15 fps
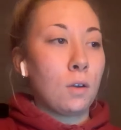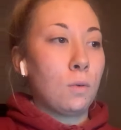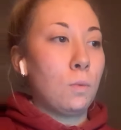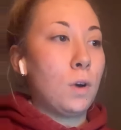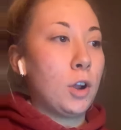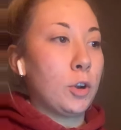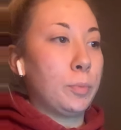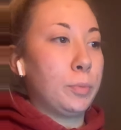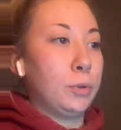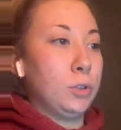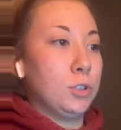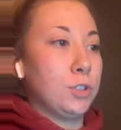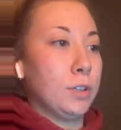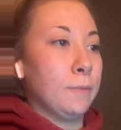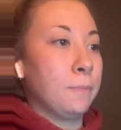Water
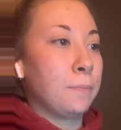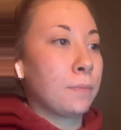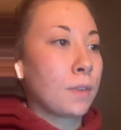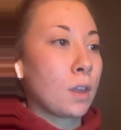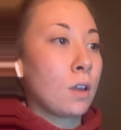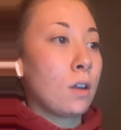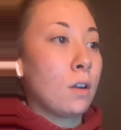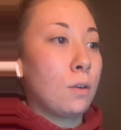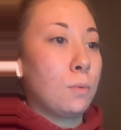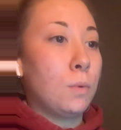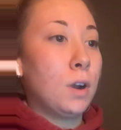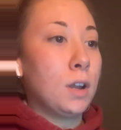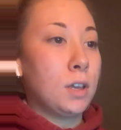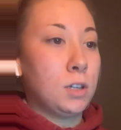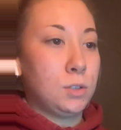pollution.
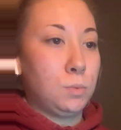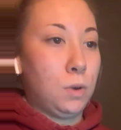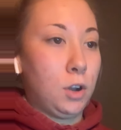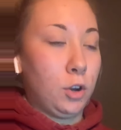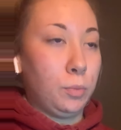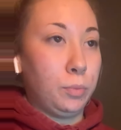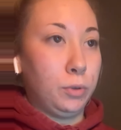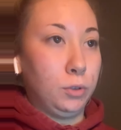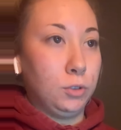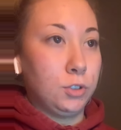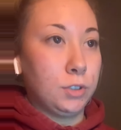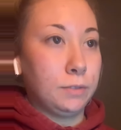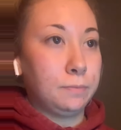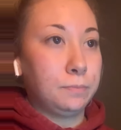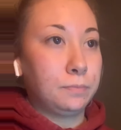What is water
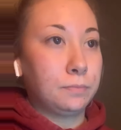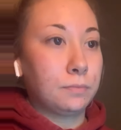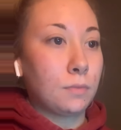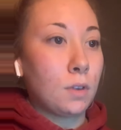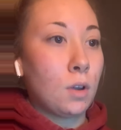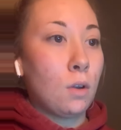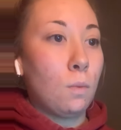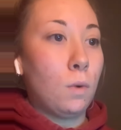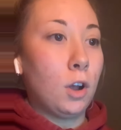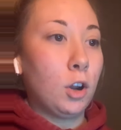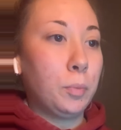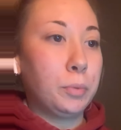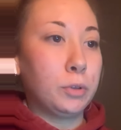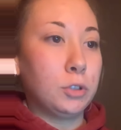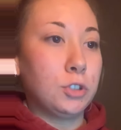pollution? Water
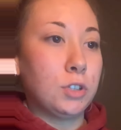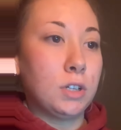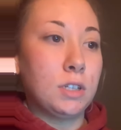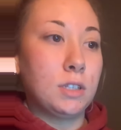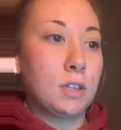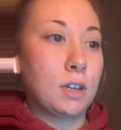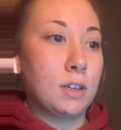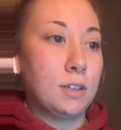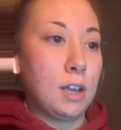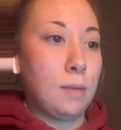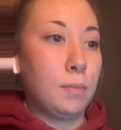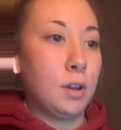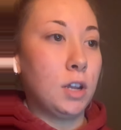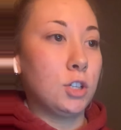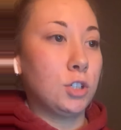pollution is the
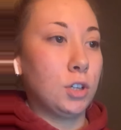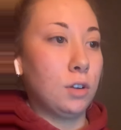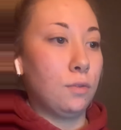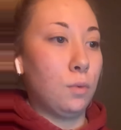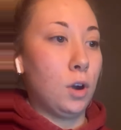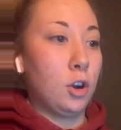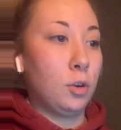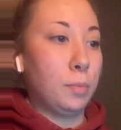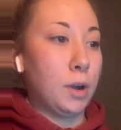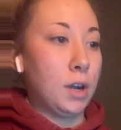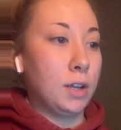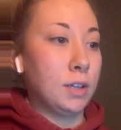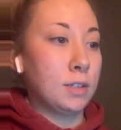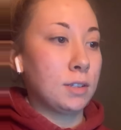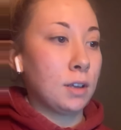contamination of water
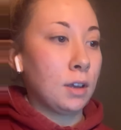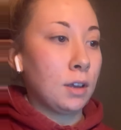bodies